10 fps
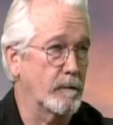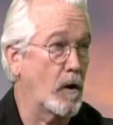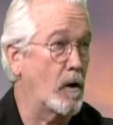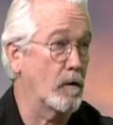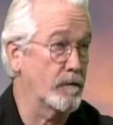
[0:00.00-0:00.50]

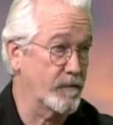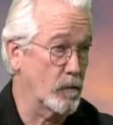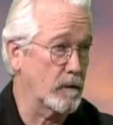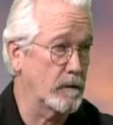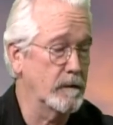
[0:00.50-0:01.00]
called
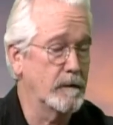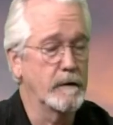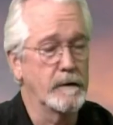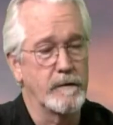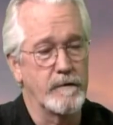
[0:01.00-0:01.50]
for,
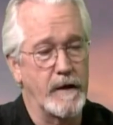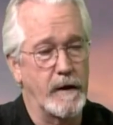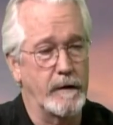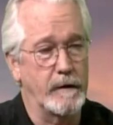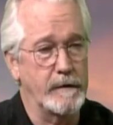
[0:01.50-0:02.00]

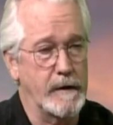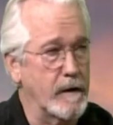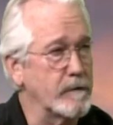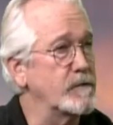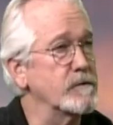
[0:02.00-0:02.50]
then
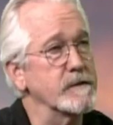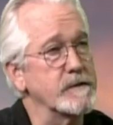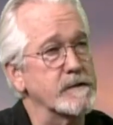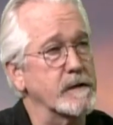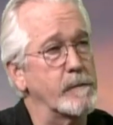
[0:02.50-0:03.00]
yeah, it's usually
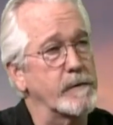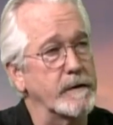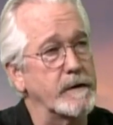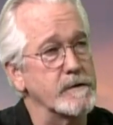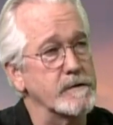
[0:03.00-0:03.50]
just a couple of
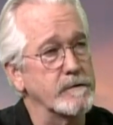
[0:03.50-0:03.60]
days